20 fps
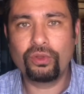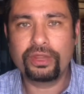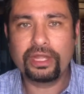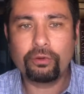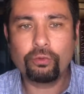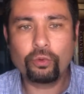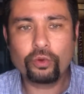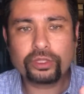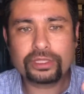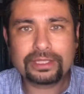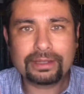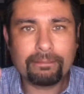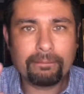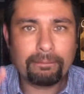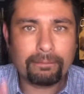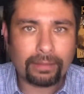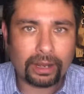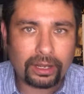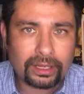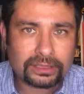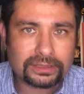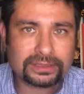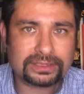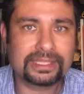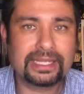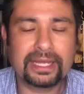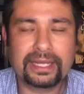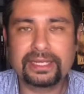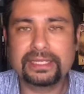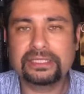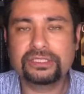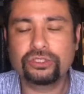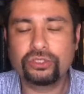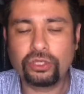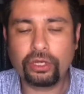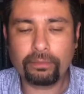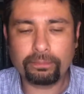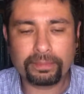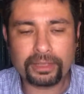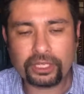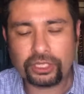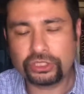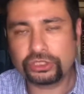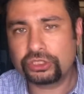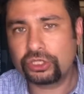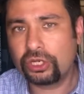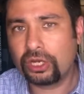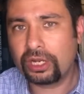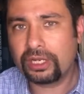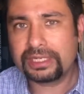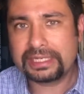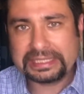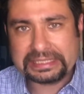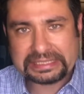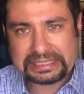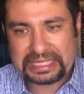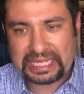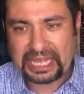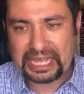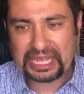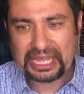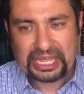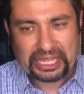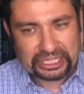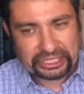That word demands there is not because God is there